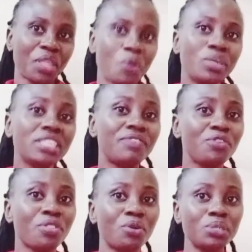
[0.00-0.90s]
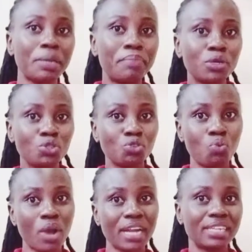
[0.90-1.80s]
What have you thought about
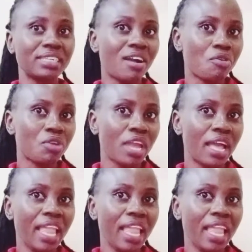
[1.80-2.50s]
your work and career?